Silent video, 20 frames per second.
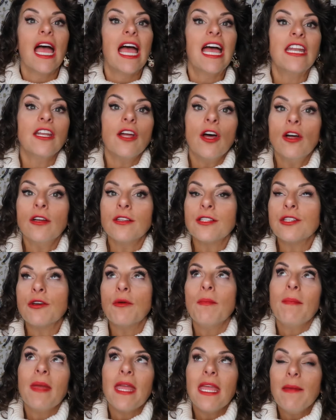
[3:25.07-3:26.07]
and
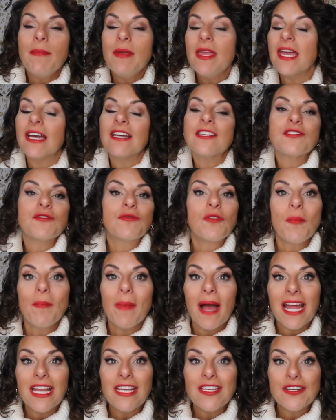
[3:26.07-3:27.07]
also maybe as a
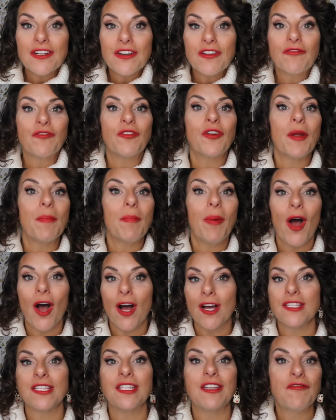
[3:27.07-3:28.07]
reminder for a
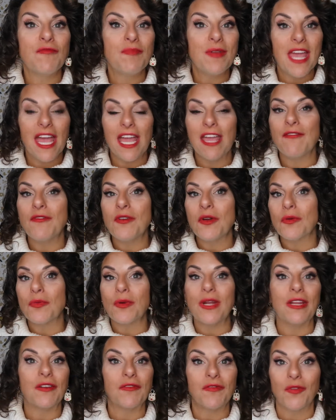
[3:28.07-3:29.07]
positive behavior
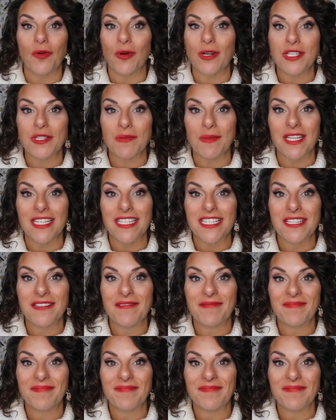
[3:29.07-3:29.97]
reinforcement.